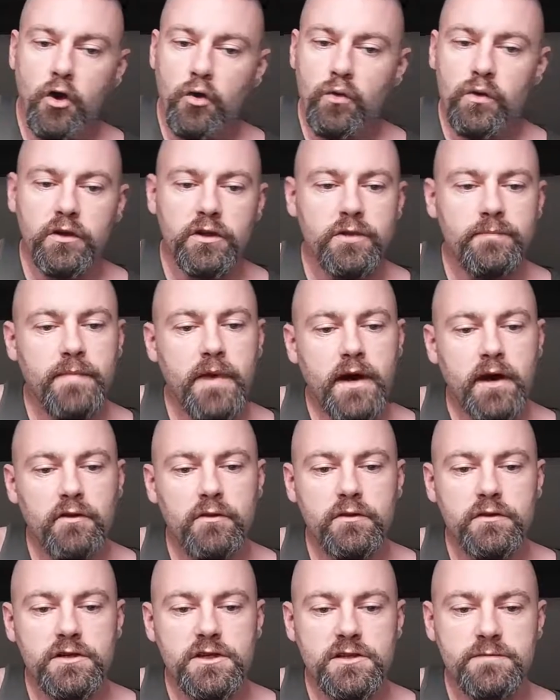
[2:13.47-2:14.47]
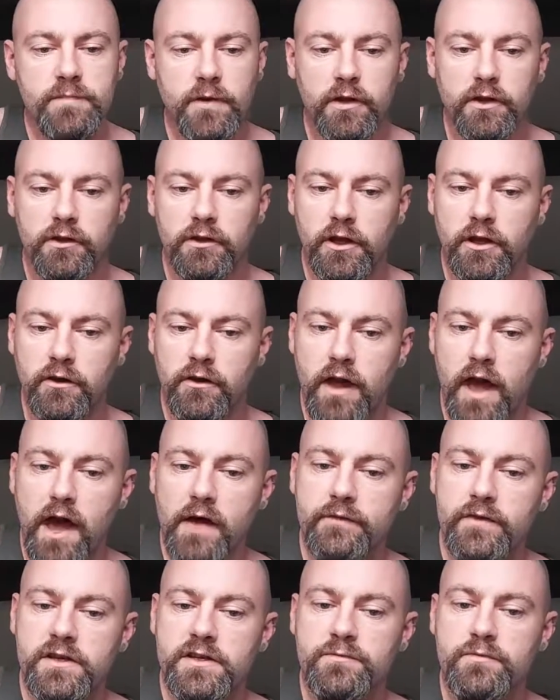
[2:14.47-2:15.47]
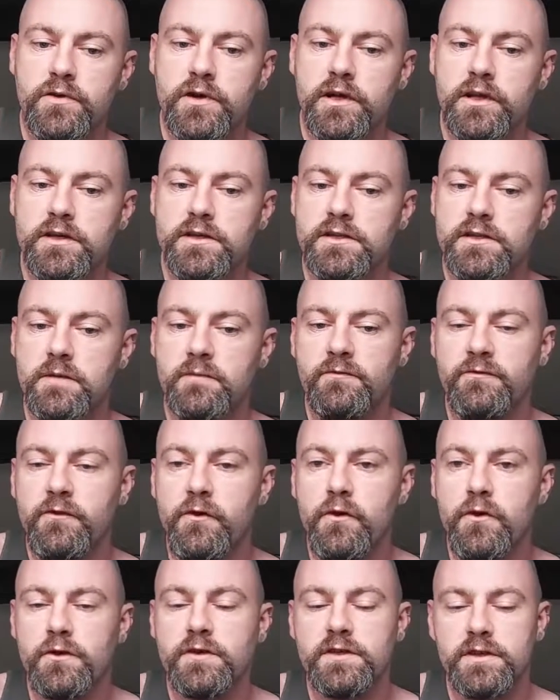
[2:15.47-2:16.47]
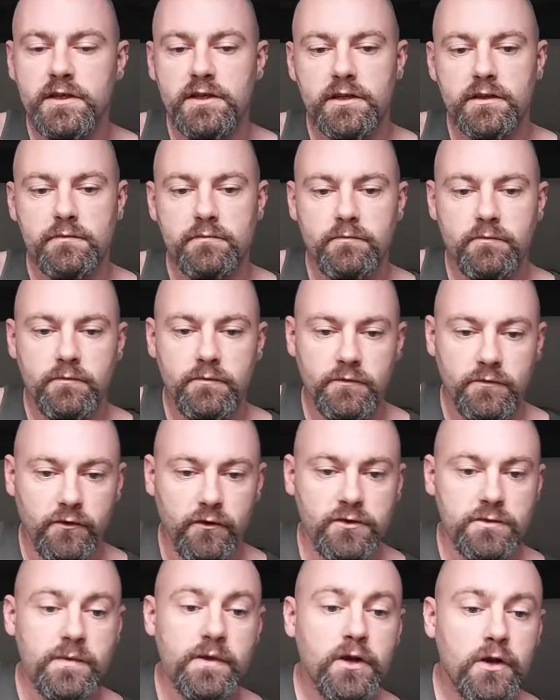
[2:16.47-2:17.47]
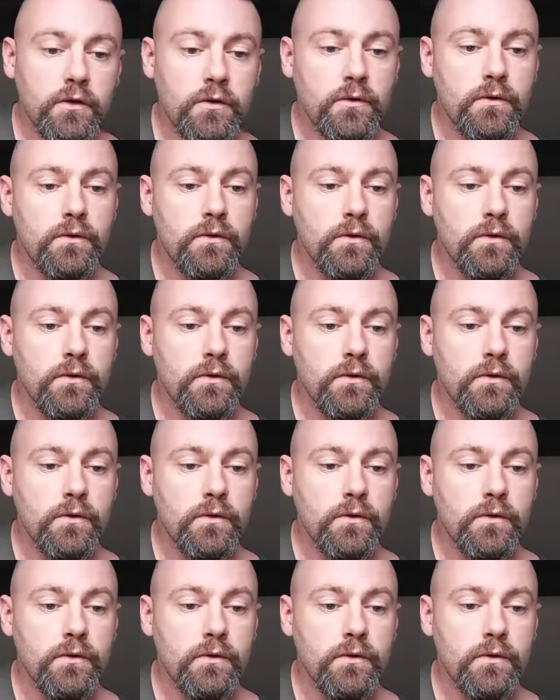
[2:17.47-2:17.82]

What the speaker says: Well, the barrel spilled out half its bricks some 14 floors below.